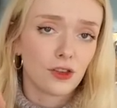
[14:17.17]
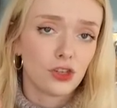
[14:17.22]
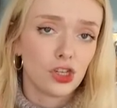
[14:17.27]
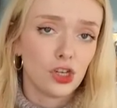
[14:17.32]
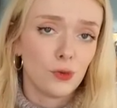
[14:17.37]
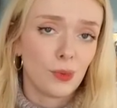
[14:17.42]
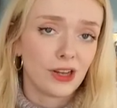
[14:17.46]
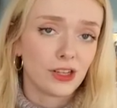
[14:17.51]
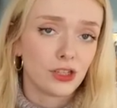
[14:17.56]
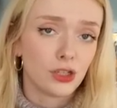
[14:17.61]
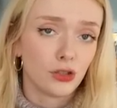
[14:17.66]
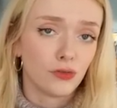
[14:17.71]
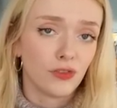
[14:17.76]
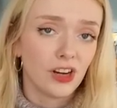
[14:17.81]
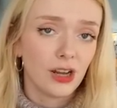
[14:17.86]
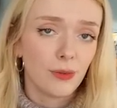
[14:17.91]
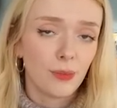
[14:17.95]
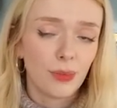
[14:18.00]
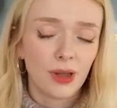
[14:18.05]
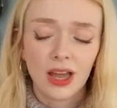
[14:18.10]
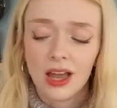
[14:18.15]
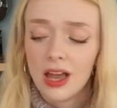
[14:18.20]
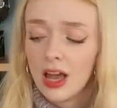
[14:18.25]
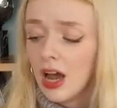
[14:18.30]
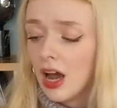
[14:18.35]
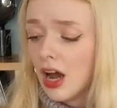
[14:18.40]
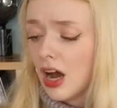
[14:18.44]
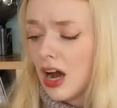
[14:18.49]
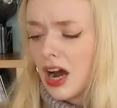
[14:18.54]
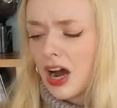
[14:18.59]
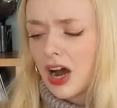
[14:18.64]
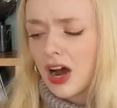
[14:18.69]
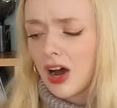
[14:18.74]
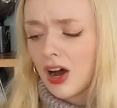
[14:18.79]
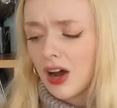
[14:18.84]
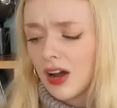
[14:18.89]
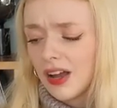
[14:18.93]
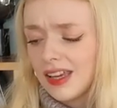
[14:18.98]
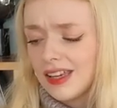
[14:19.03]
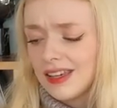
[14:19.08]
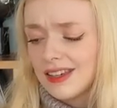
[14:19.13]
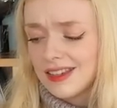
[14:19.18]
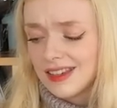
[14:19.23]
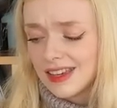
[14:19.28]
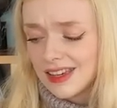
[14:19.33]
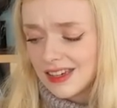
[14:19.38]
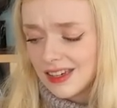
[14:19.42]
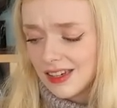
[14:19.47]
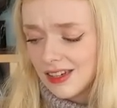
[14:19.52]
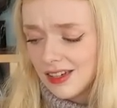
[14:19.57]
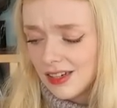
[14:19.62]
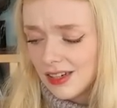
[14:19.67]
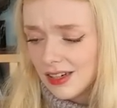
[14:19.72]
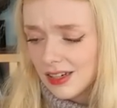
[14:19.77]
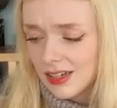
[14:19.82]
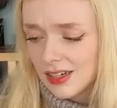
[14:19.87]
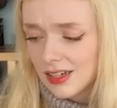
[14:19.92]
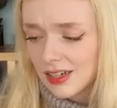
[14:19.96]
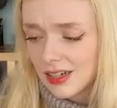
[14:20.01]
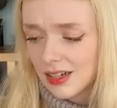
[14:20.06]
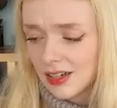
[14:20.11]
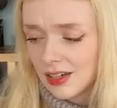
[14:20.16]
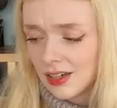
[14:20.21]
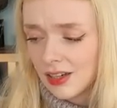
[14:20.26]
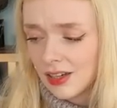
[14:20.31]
2x2 rib. I didn't.